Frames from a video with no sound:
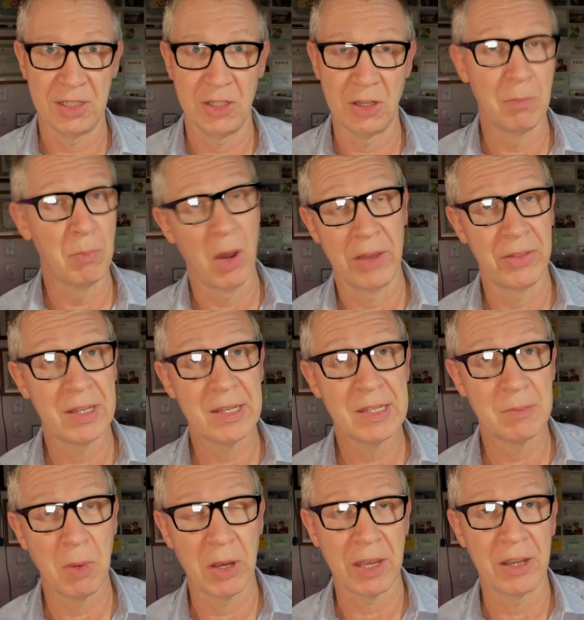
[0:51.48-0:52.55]
you can buy these
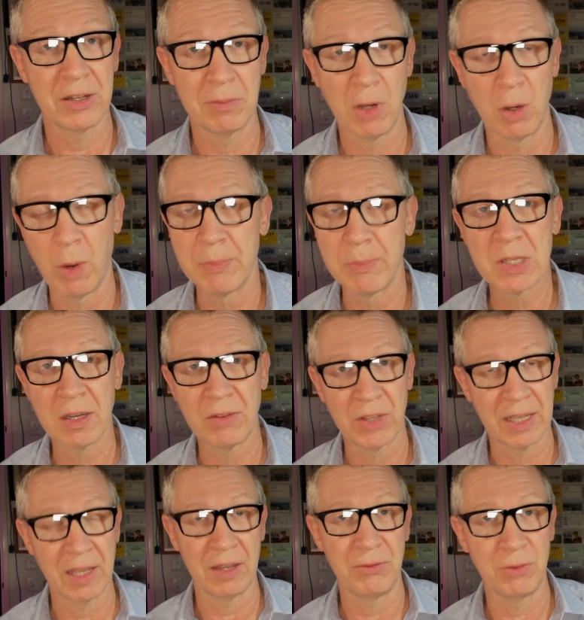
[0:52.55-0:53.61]
by going to my website, v
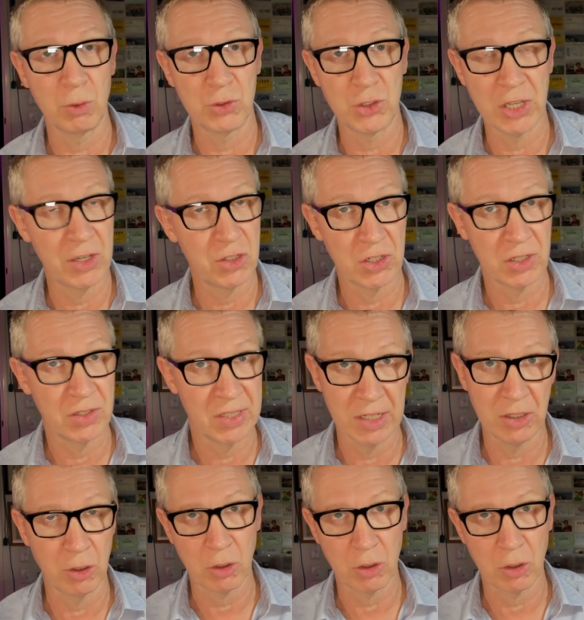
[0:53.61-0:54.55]
k four g h z dot